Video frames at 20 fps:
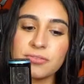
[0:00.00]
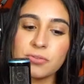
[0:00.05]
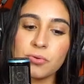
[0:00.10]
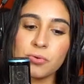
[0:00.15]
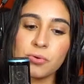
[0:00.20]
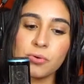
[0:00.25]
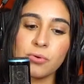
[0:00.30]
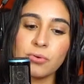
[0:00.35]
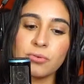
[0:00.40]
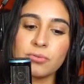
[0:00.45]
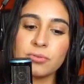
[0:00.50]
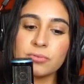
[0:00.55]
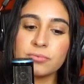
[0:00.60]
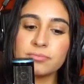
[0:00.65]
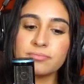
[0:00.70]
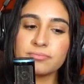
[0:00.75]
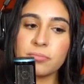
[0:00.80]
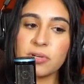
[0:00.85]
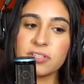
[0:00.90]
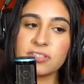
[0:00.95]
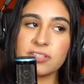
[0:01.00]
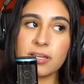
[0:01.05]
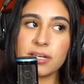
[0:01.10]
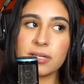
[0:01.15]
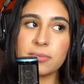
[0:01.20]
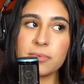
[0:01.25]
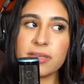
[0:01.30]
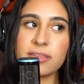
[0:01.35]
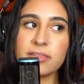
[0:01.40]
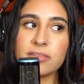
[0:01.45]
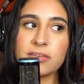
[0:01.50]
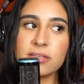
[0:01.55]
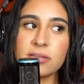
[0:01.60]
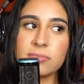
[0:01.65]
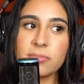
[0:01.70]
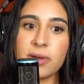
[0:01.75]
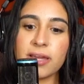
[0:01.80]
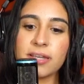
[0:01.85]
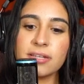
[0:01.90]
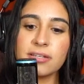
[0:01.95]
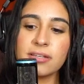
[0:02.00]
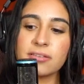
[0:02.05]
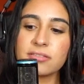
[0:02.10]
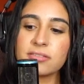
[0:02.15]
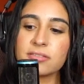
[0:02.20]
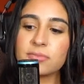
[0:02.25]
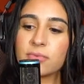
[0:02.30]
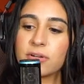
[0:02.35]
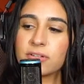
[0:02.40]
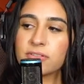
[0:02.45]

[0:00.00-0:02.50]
so Montana Method by Nelson